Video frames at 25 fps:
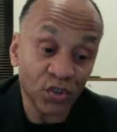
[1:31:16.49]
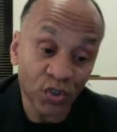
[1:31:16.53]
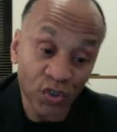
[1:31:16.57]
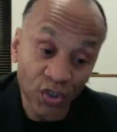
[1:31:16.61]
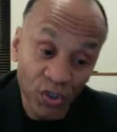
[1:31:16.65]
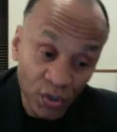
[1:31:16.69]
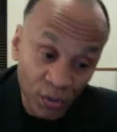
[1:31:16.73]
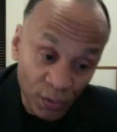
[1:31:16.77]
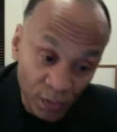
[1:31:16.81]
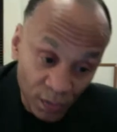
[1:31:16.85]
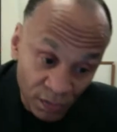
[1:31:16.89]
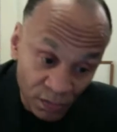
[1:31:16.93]

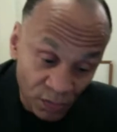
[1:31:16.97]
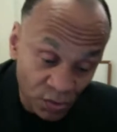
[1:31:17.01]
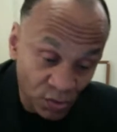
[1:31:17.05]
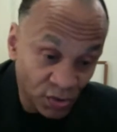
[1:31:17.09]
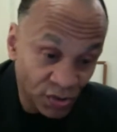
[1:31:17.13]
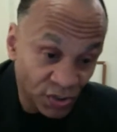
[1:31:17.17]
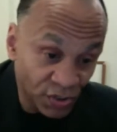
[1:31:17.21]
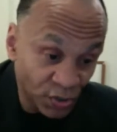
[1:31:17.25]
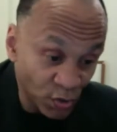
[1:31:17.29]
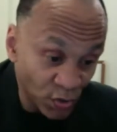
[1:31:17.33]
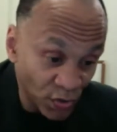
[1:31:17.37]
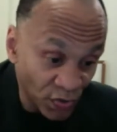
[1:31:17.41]
There are
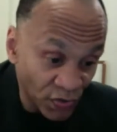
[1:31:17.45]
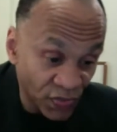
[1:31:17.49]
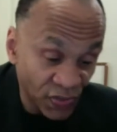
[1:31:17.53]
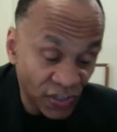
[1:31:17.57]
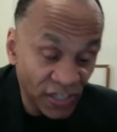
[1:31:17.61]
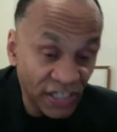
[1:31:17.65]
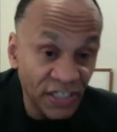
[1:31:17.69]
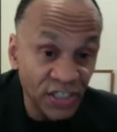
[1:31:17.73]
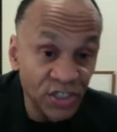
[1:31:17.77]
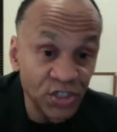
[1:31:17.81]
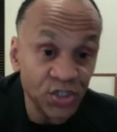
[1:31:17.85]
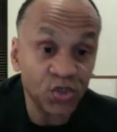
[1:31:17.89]

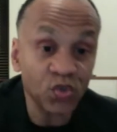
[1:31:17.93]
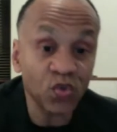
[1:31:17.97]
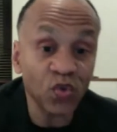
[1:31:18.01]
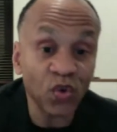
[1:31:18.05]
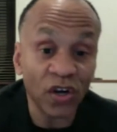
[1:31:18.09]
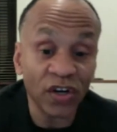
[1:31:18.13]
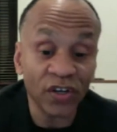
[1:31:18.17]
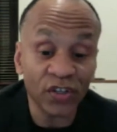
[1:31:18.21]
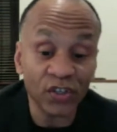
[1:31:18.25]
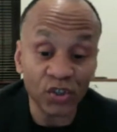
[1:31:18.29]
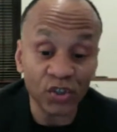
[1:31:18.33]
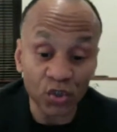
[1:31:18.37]
things
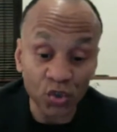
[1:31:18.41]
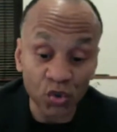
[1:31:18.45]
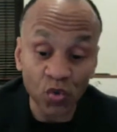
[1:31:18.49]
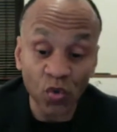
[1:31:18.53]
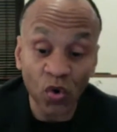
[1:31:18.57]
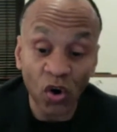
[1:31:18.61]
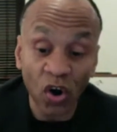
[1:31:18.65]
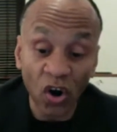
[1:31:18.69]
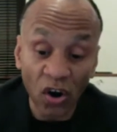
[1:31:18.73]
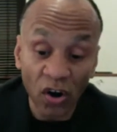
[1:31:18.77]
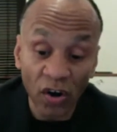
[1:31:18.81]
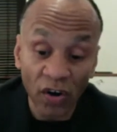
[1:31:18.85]
you are
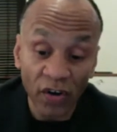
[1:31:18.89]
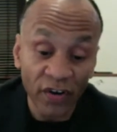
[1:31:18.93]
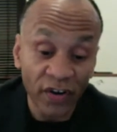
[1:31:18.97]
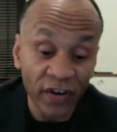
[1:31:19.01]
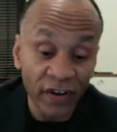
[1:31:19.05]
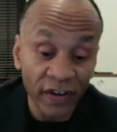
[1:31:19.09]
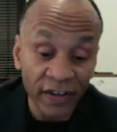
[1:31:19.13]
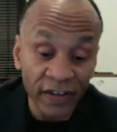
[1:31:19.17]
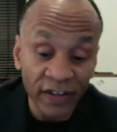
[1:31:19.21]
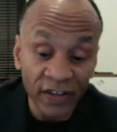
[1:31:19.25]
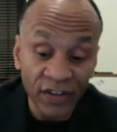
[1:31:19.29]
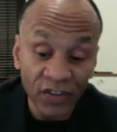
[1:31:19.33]

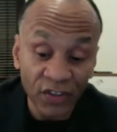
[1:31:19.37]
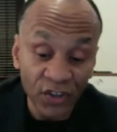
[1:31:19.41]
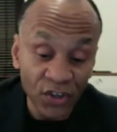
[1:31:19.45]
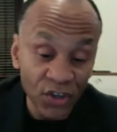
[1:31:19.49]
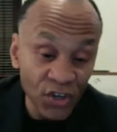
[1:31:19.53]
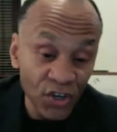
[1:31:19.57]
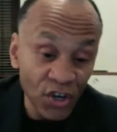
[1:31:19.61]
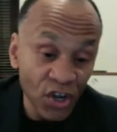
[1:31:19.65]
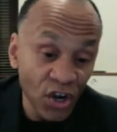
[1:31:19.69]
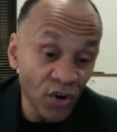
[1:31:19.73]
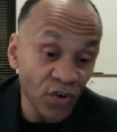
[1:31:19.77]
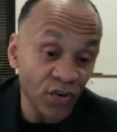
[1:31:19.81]
the
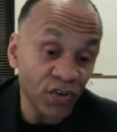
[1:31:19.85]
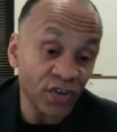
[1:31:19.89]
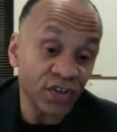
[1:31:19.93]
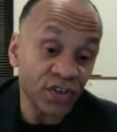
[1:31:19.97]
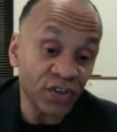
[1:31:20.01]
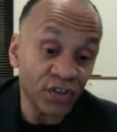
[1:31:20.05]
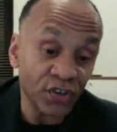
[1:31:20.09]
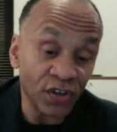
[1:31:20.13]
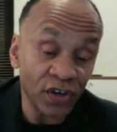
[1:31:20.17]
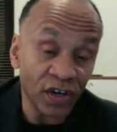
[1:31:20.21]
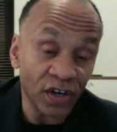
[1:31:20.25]
nurturer